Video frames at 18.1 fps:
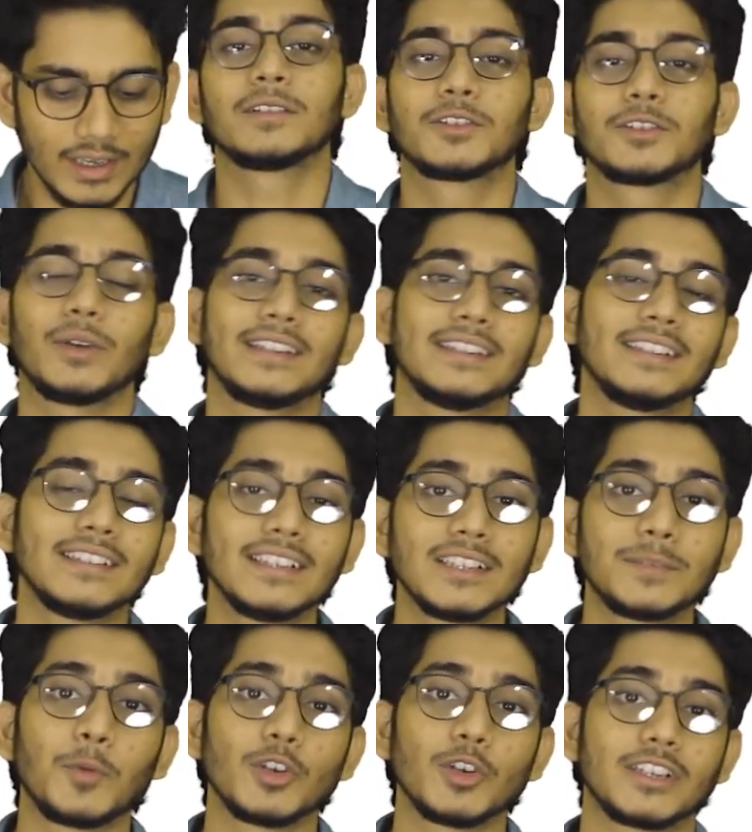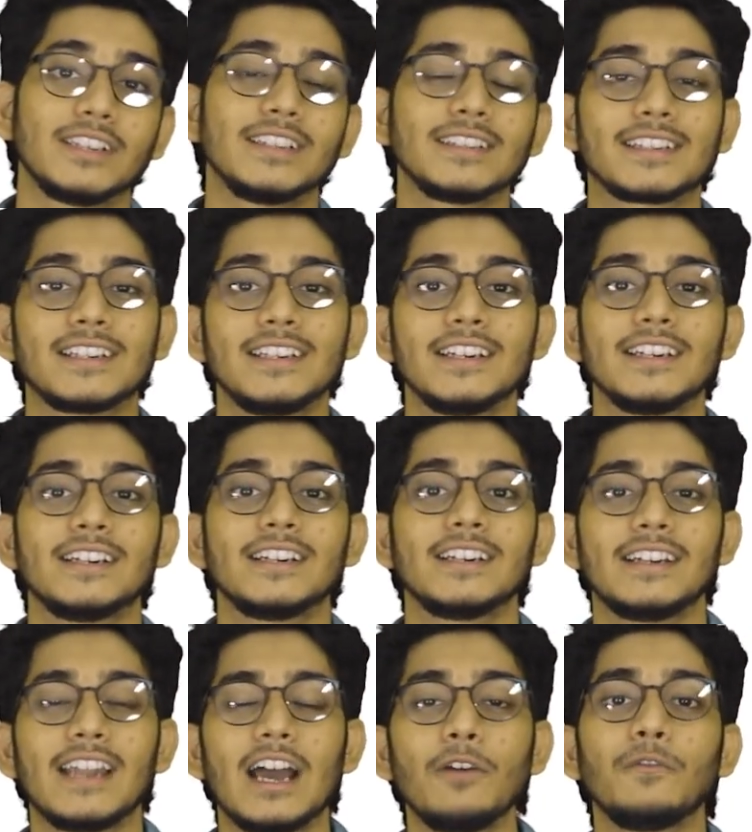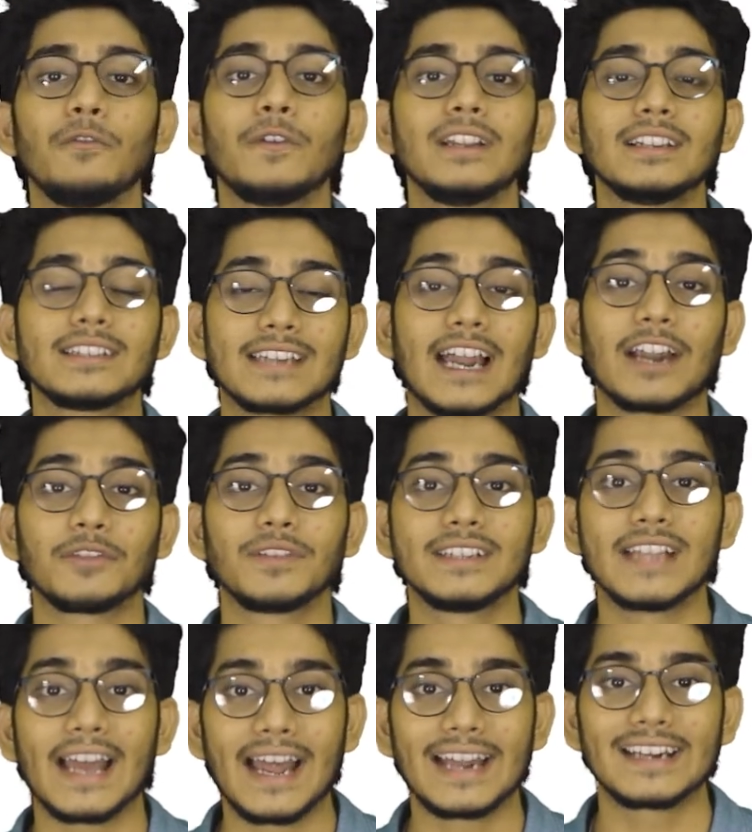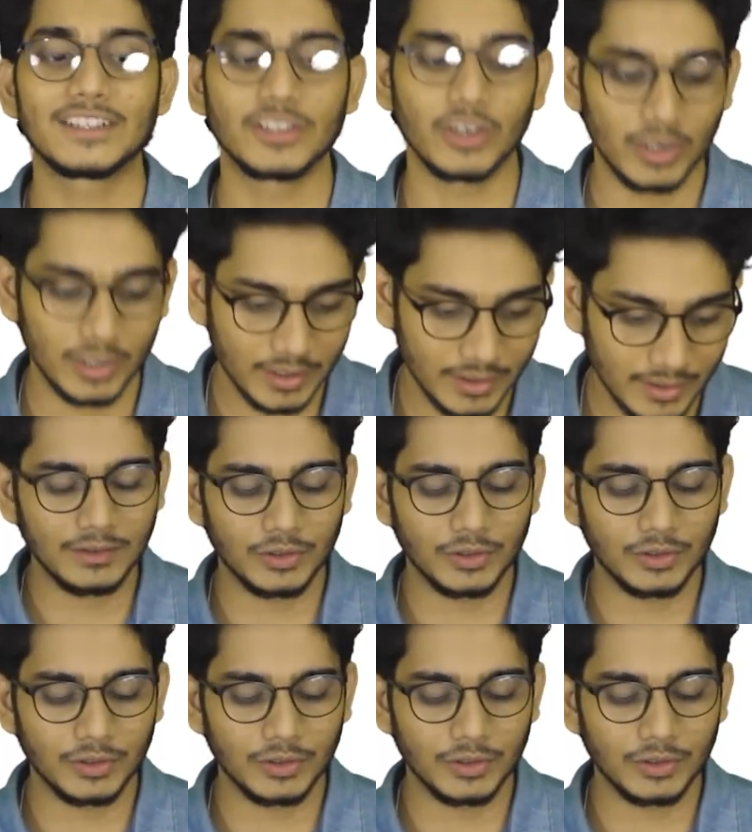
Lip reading: So I think this portion is clear. Now we'll start with the hands-on.